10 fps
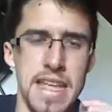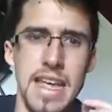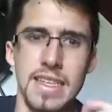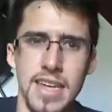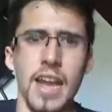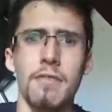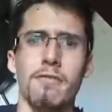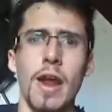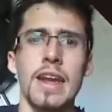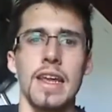it's kind of
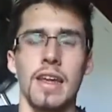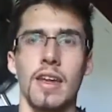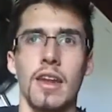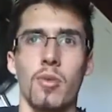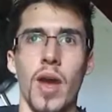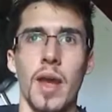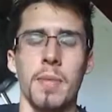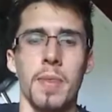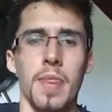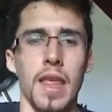frightening in a way.
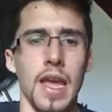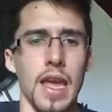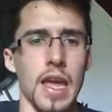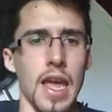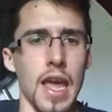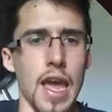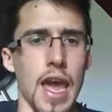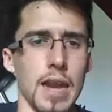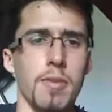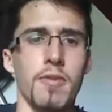
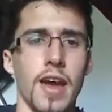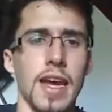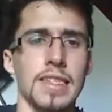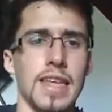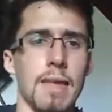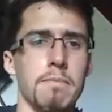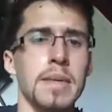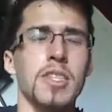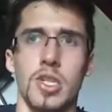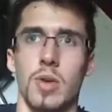And it provides that
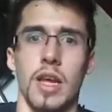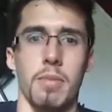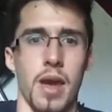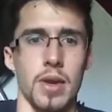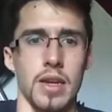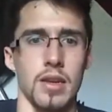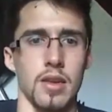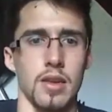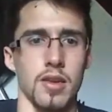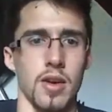mystery about it,
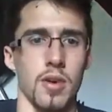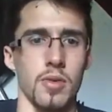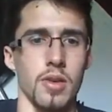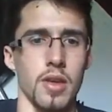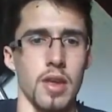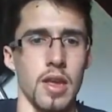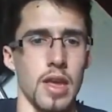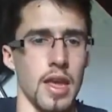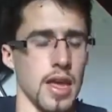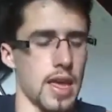you know.
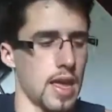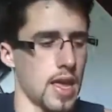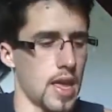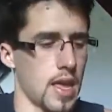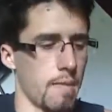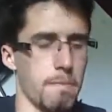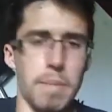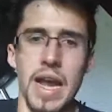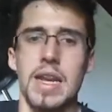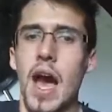
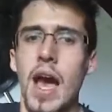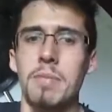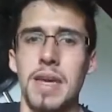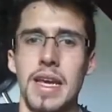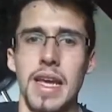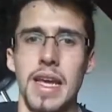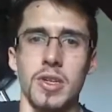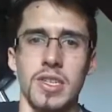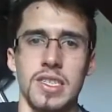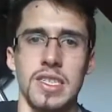By not being able
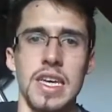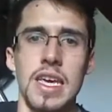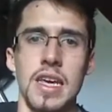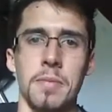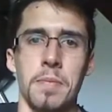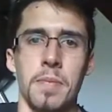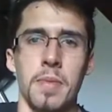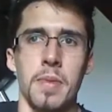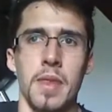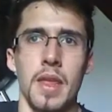to see
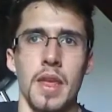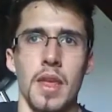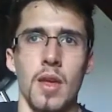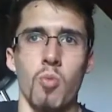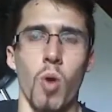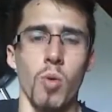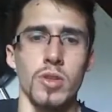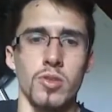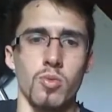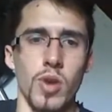what
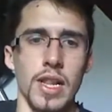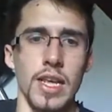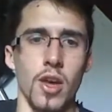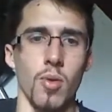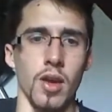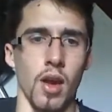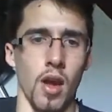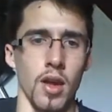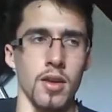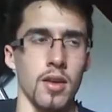was really going
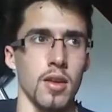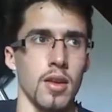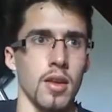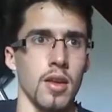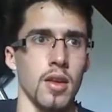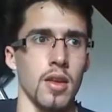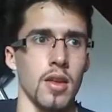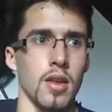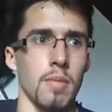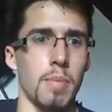on,
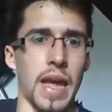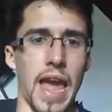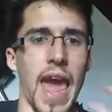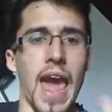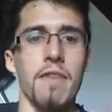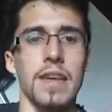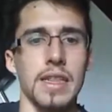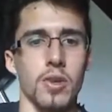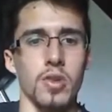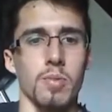by
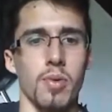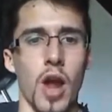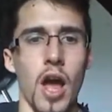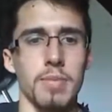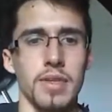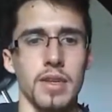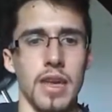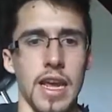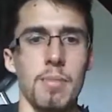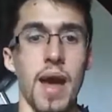having those props
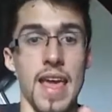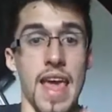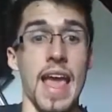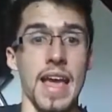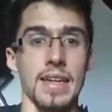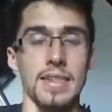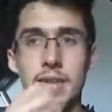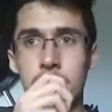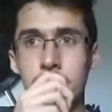in my hand,